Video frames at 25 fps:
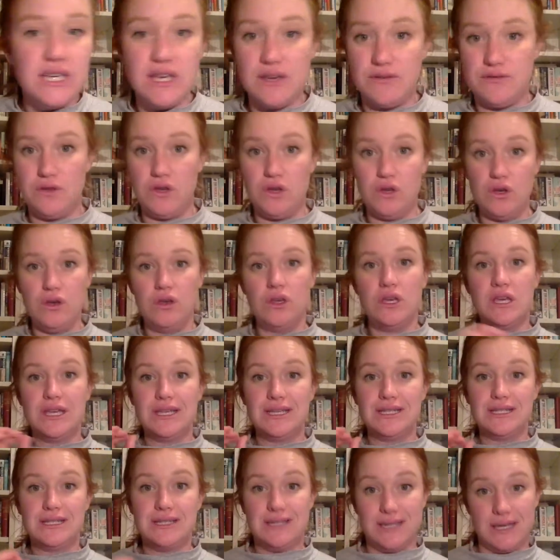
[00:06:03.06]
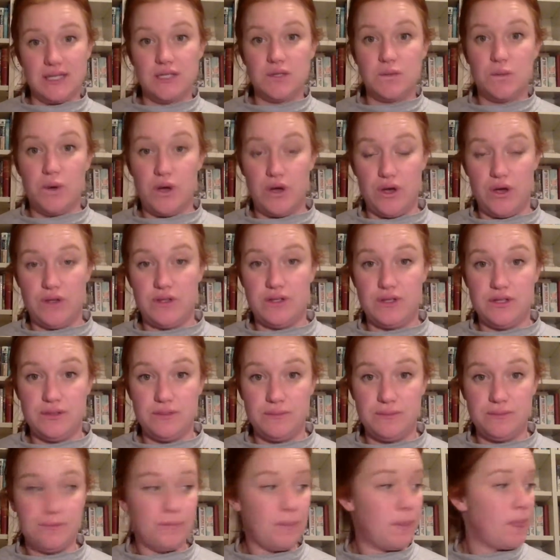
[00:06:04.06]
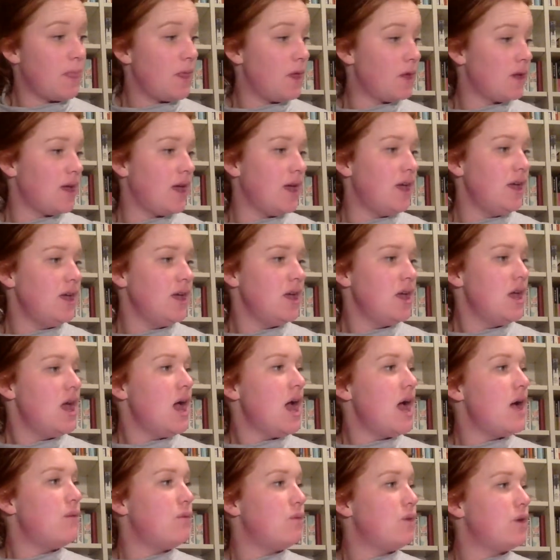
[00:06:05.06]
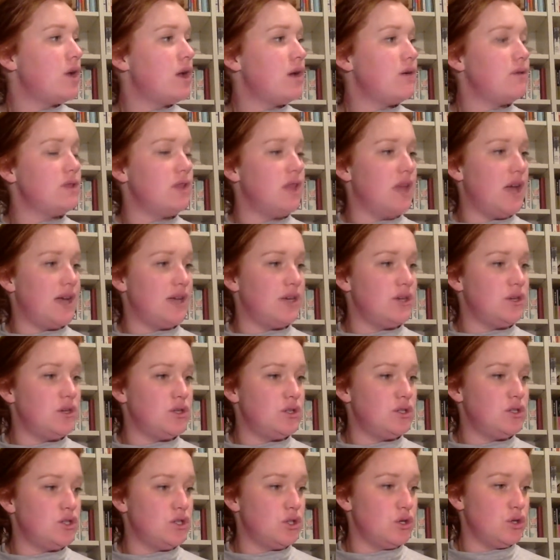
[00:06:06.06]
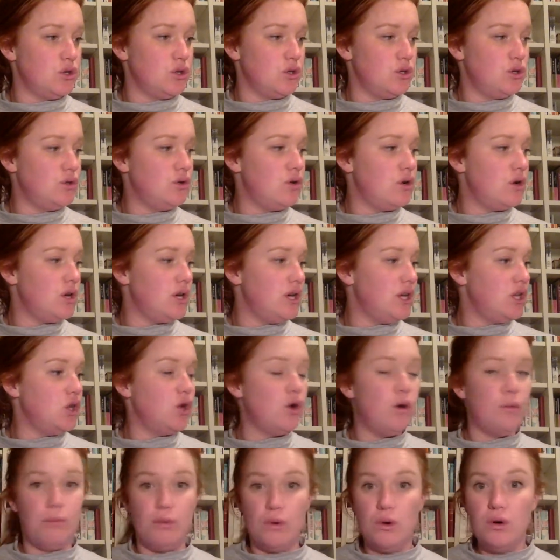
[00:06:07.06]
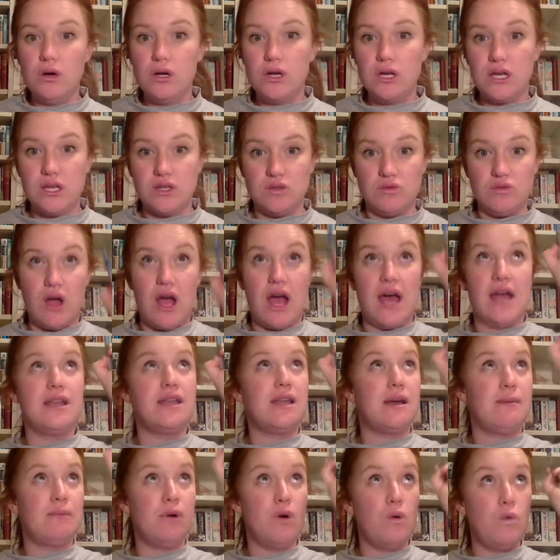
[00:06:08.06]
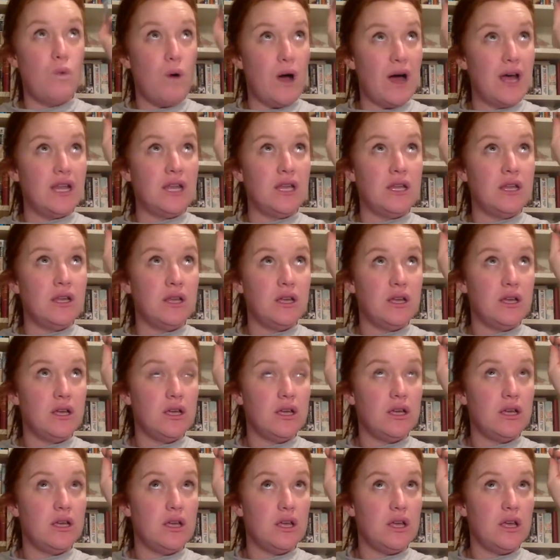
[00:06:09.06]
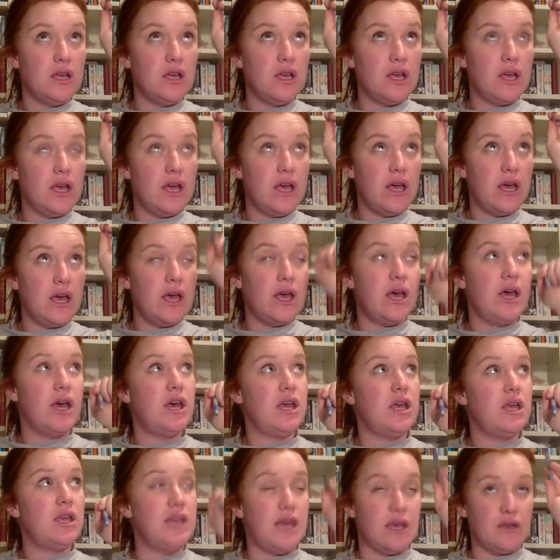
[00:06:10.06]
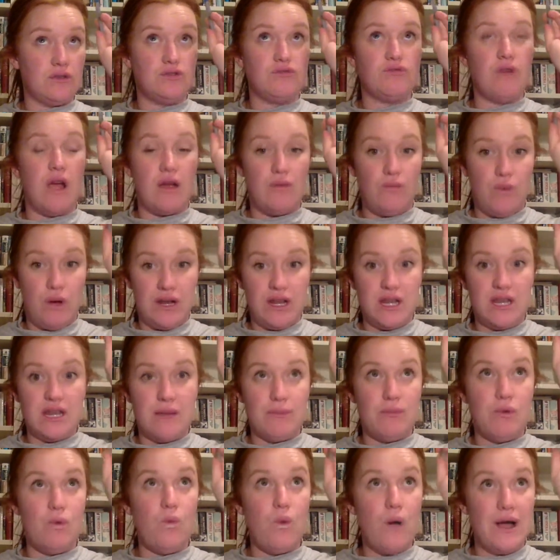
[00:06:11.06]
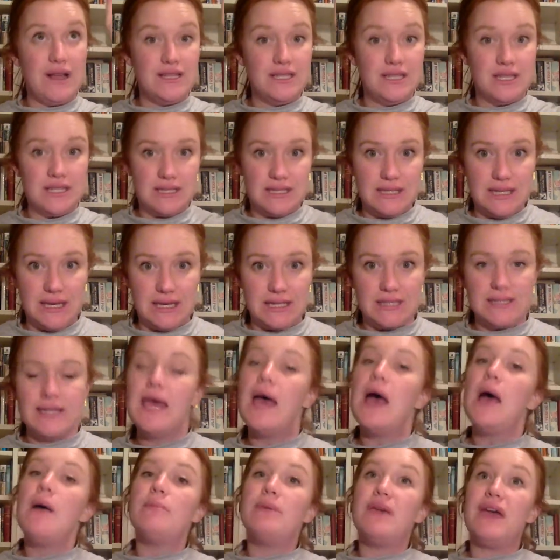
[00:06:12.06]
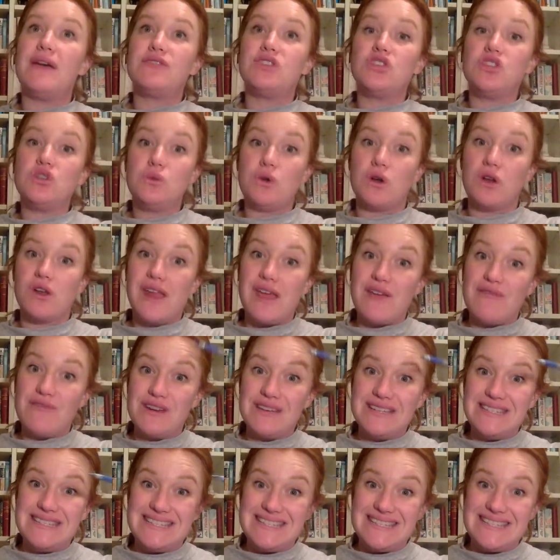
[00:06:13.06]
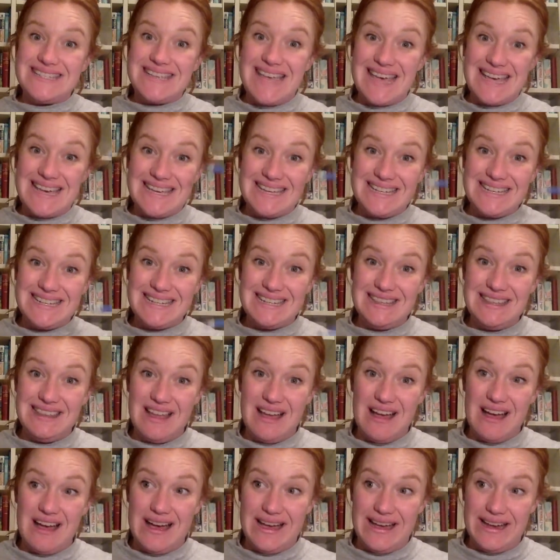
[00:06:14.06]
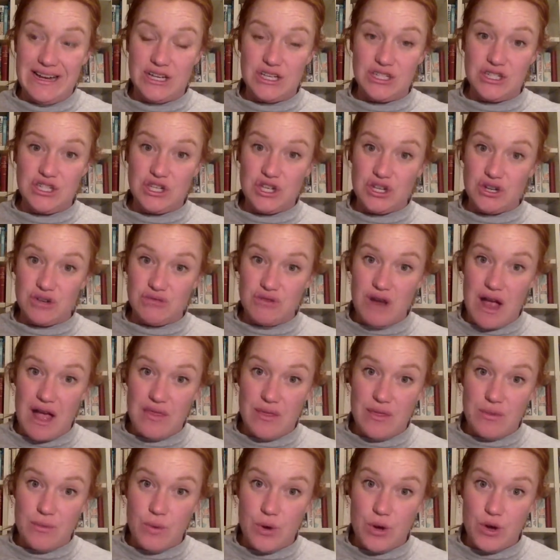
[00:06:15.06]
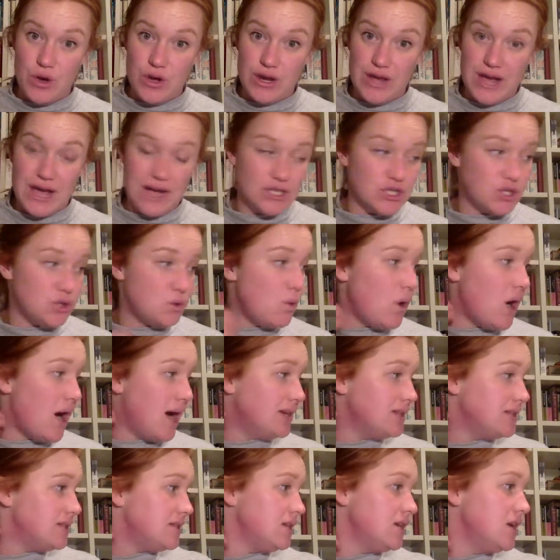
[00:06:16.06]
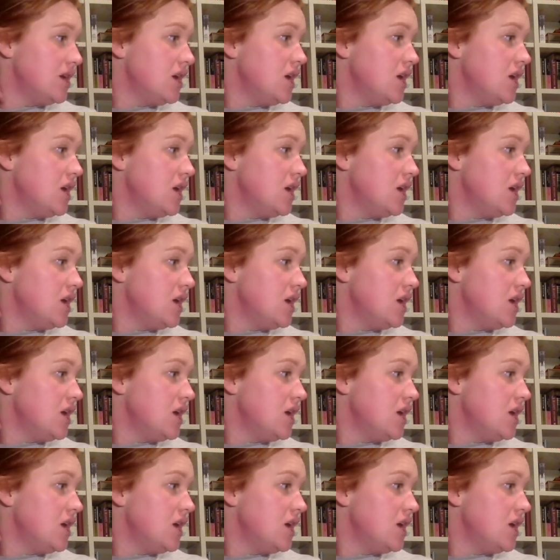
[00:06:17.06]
give you 6 words. Okay? And what I would like you to do in your book is write number 1. Number 1 to 6. But you have to do it on every second line because you're going to write the word out twice.